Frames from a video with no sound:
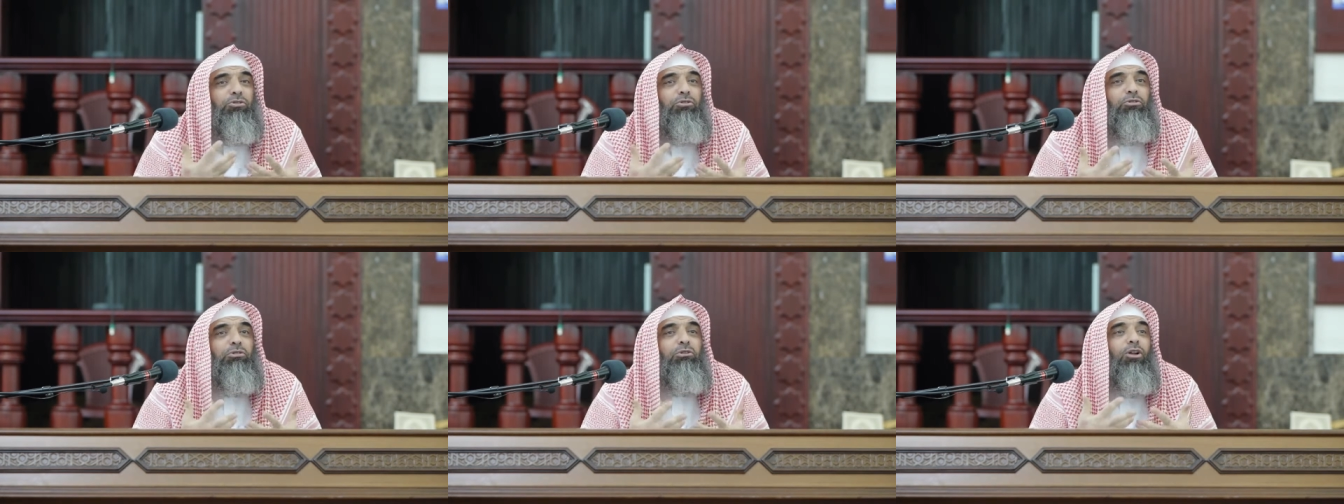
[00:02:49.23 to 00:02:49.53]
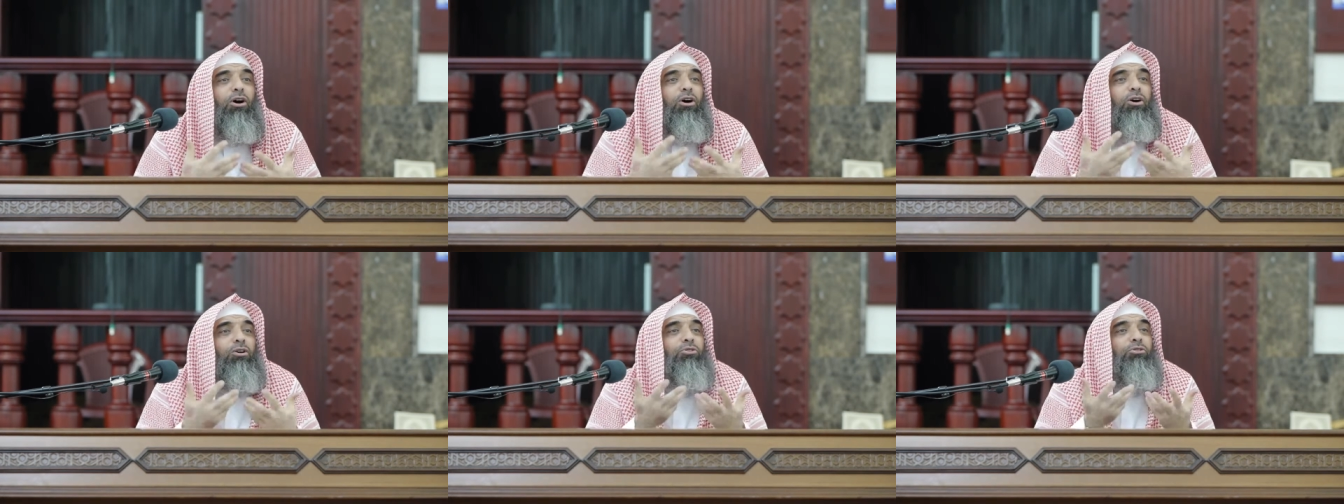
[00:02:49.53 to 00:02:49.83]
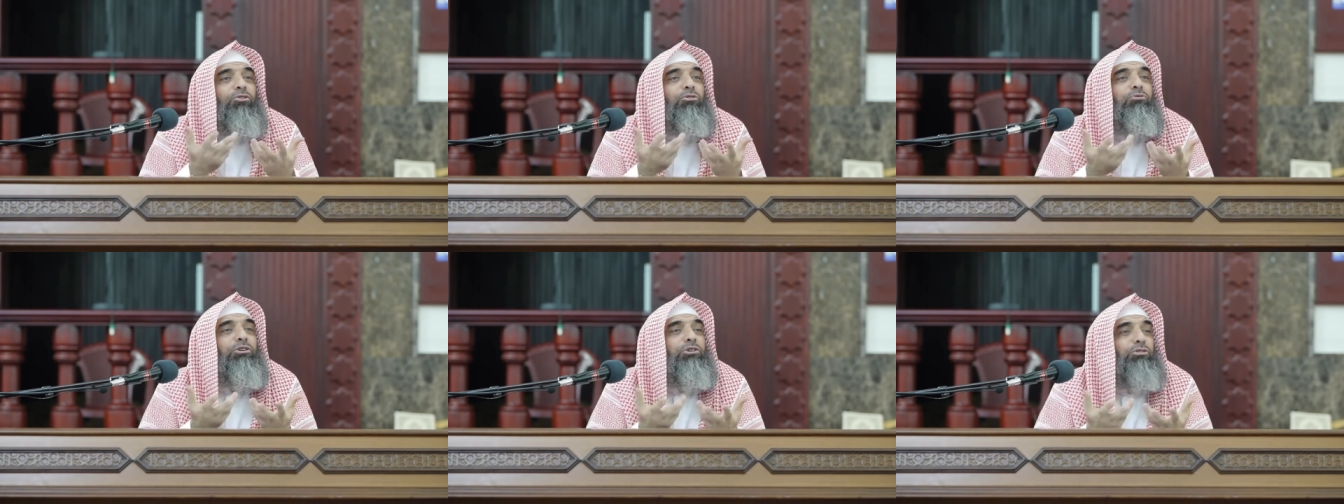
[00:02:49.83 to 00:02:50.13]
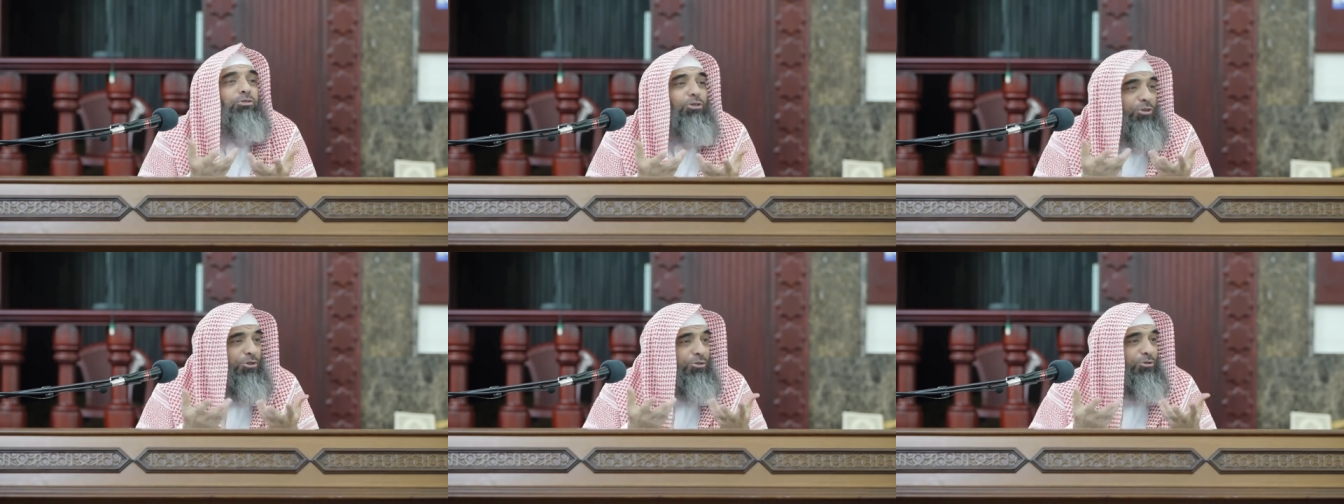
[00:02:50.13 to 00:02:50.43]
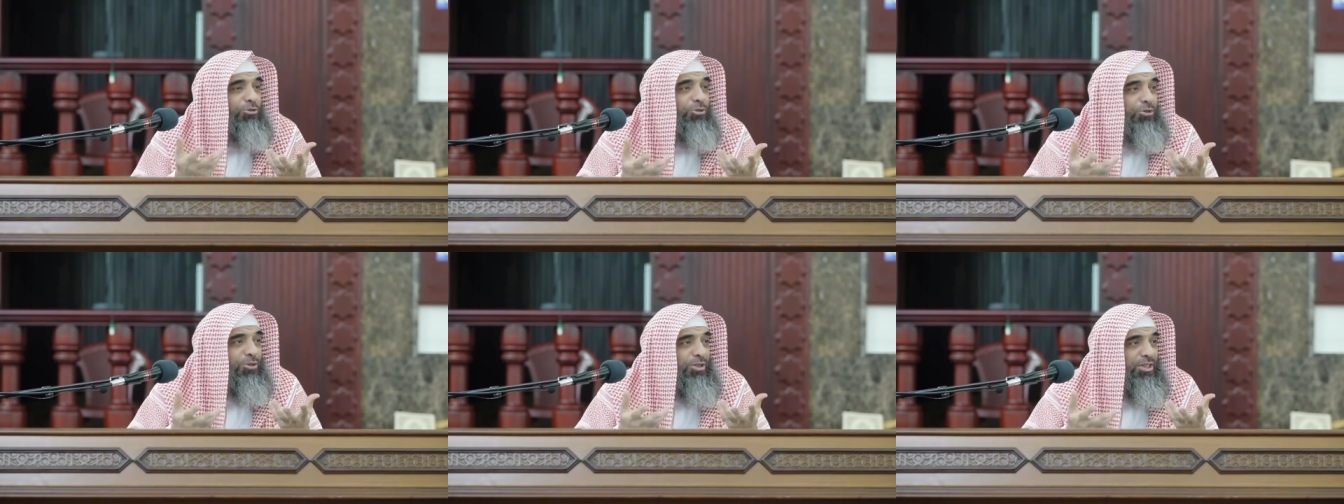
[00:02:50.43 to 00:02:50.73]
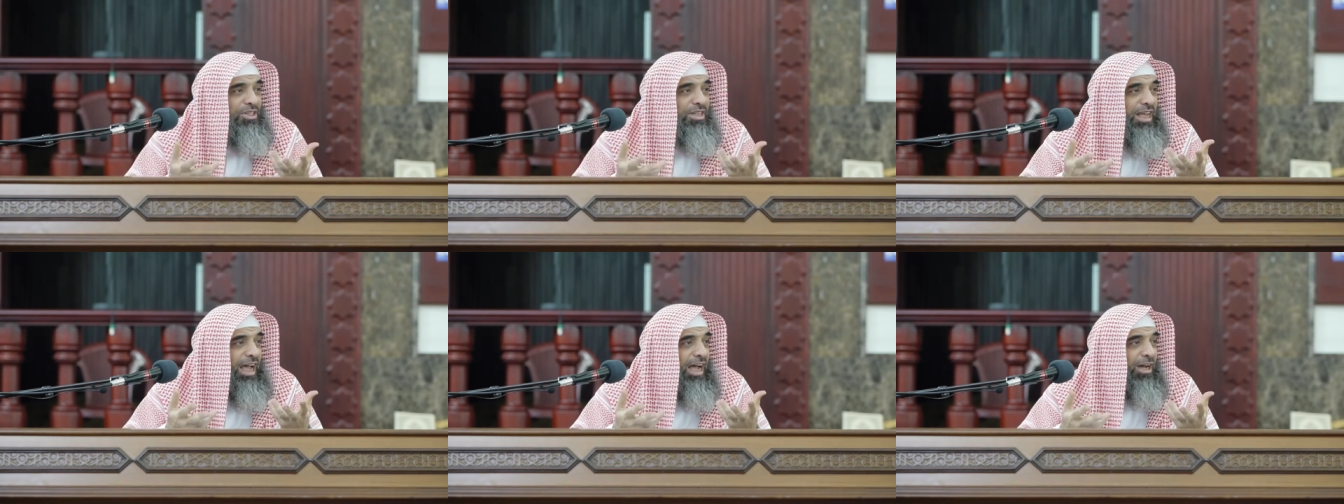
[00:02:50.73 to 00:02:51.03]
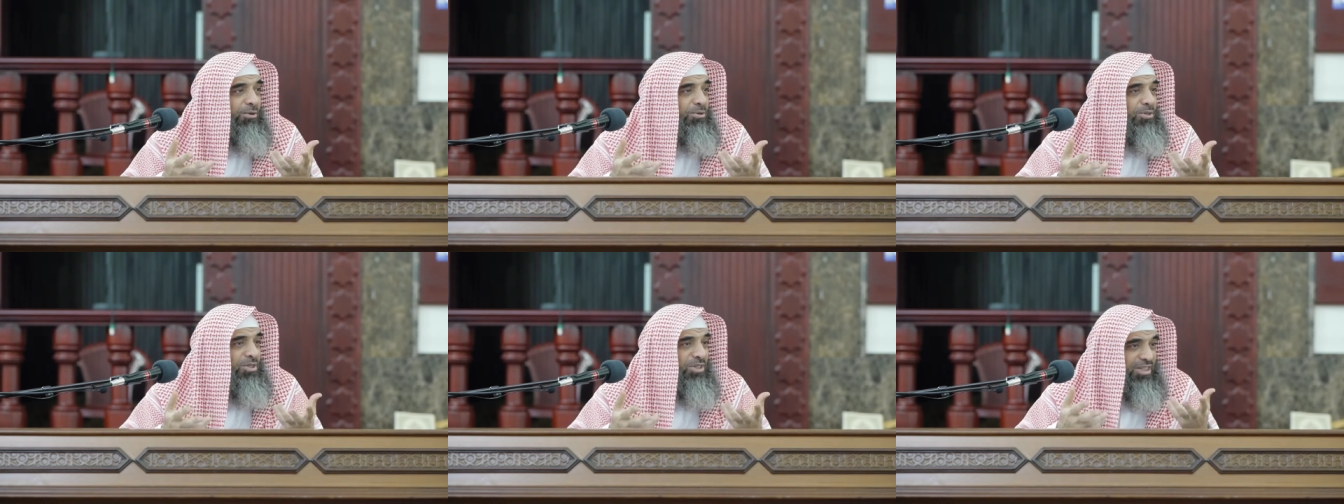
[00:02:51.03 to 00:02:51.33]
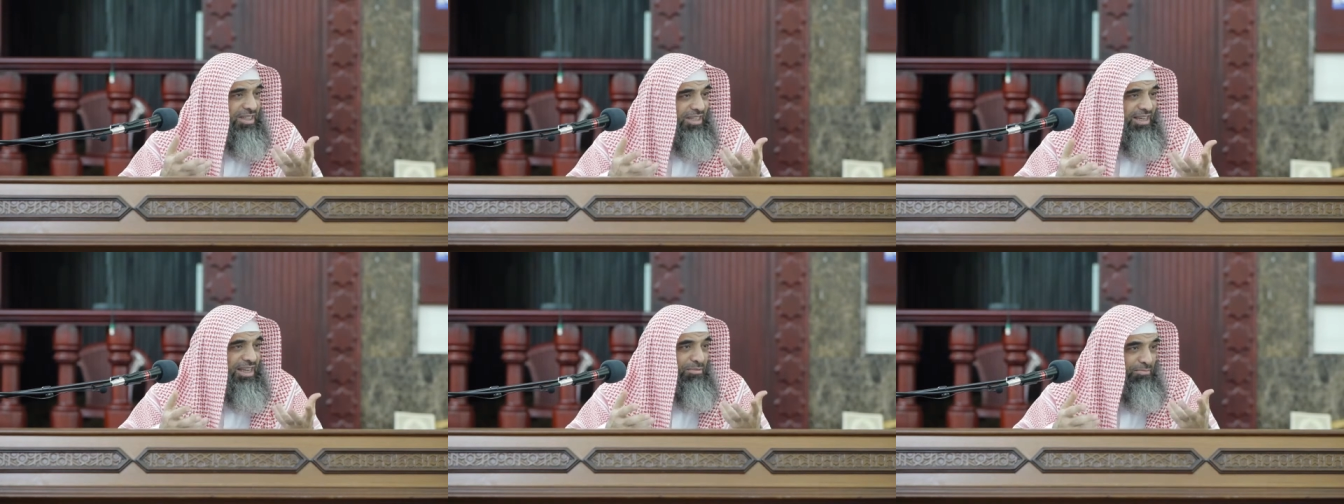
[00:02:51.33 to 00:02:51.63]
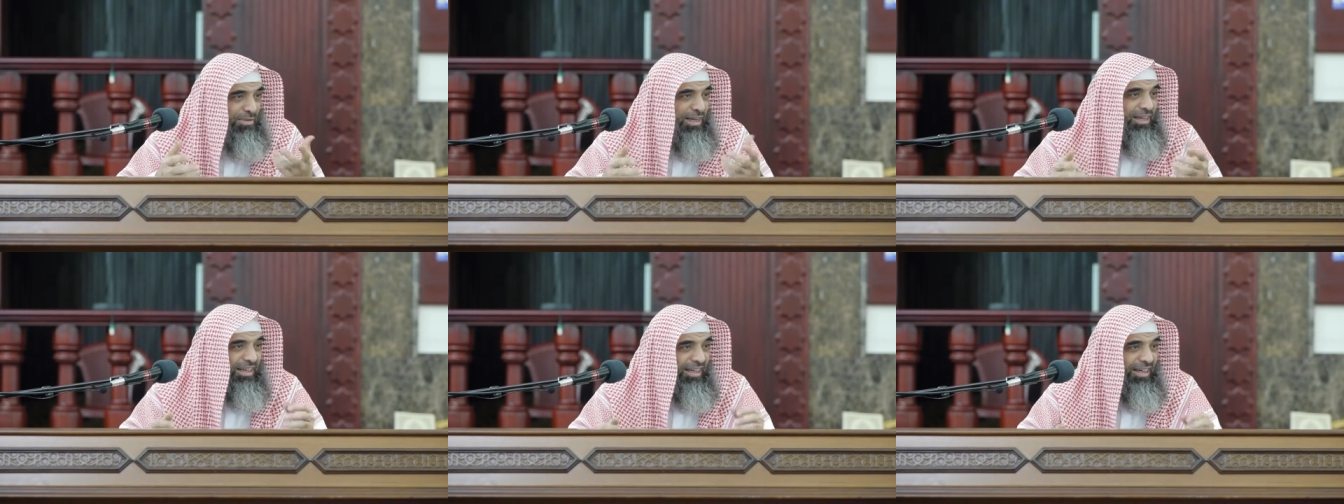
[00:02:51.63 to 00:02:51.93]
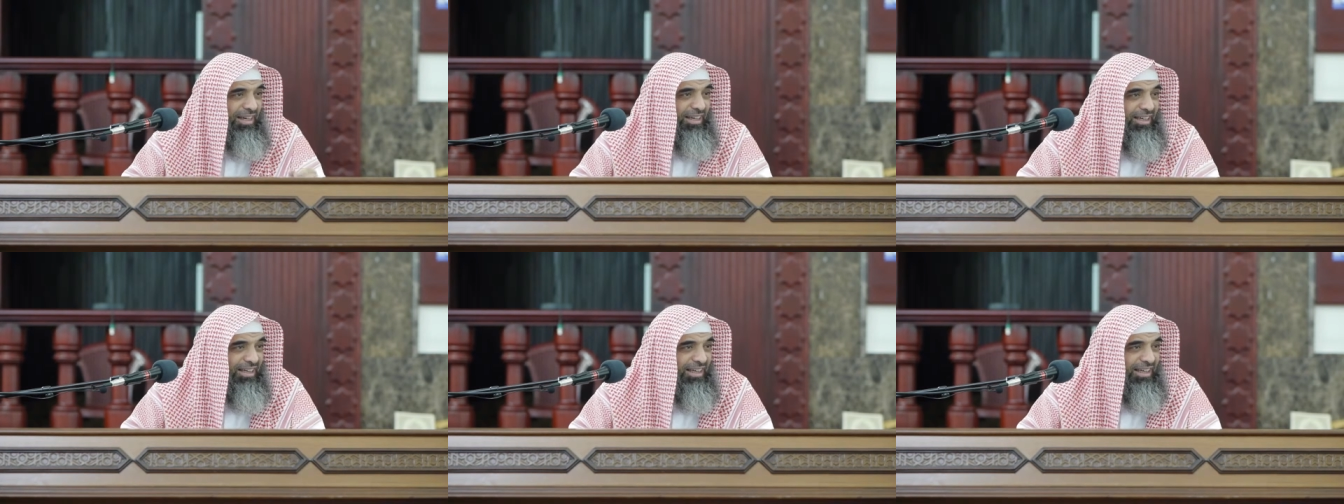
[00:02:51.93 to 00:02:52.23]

to long to return to His house in Mecca.